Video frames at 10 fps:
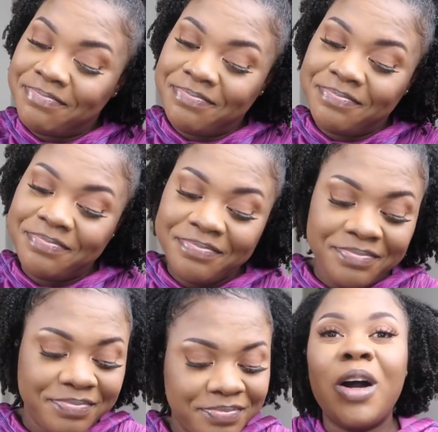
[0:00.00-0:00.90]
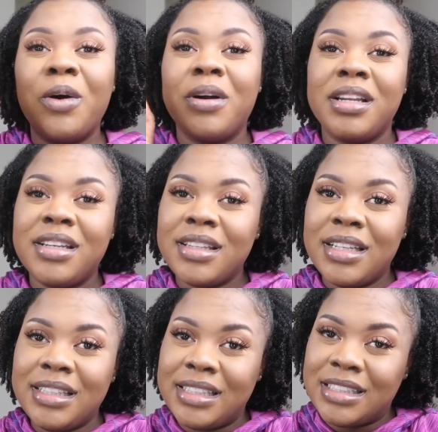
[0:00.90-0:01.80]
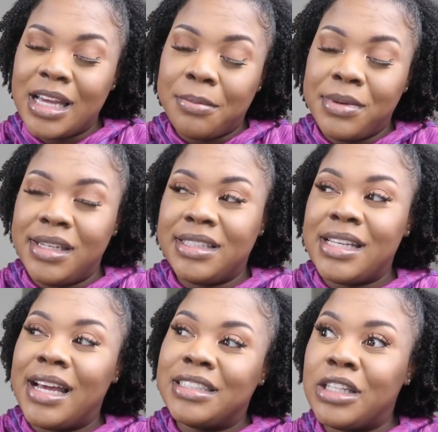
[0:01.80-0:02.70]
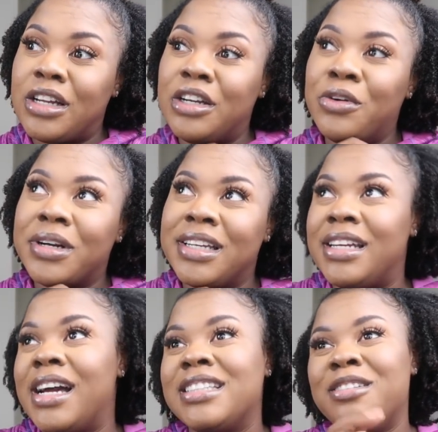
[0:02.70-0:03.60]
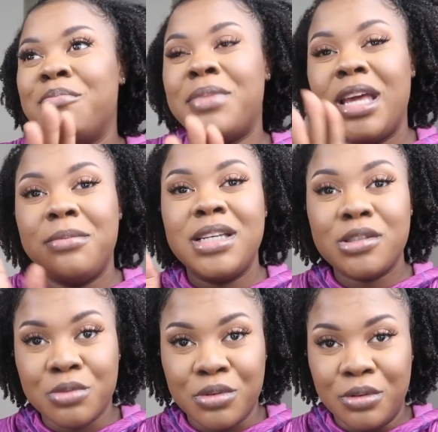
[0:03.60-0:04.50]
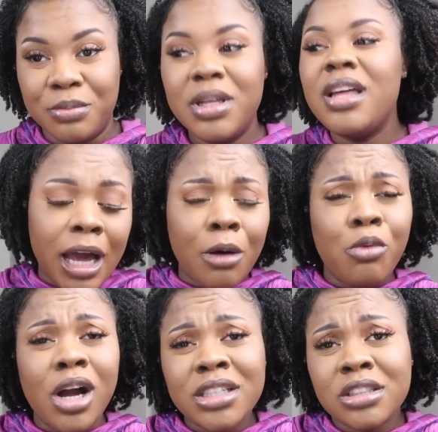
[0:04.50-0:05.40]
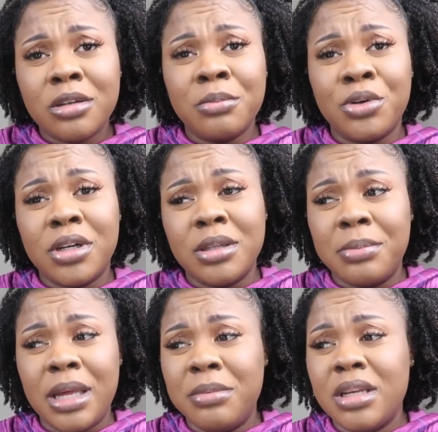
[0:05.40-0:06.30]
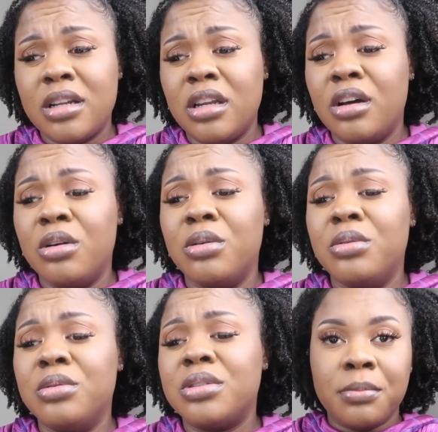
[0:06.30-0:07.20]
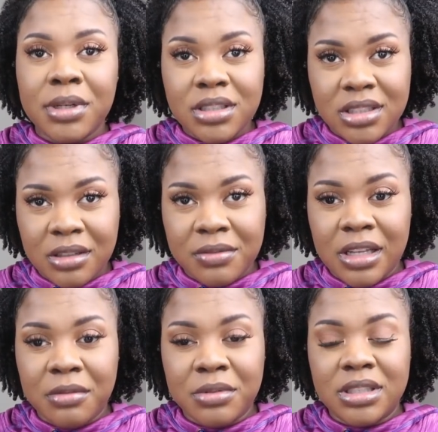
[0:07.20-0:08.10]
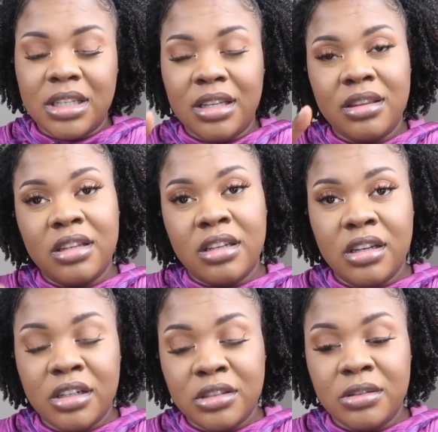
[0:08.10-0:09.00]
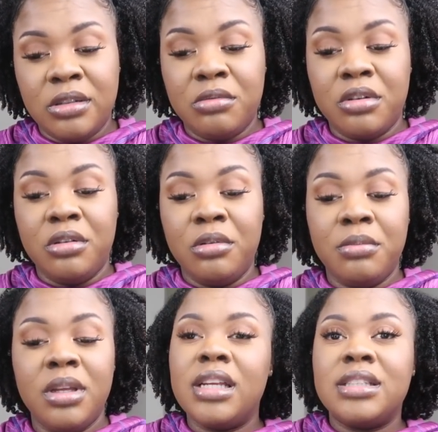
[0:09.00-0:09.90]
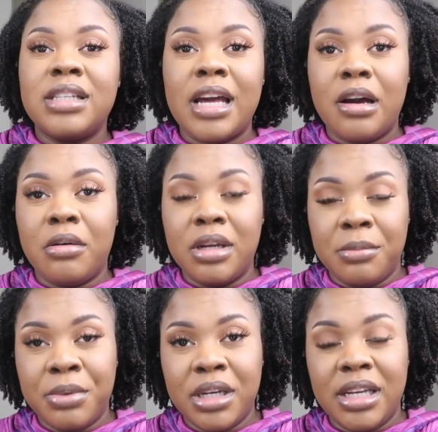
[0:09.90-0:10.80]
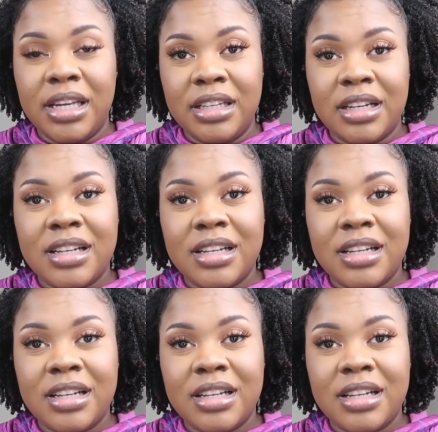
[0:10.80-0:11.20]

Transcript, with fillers: Hmm. Oh, another thing that has happened is that I started organizing baby's room. I washed some more of the baby clothes. The bookshelf that was in the nursery room is now put in the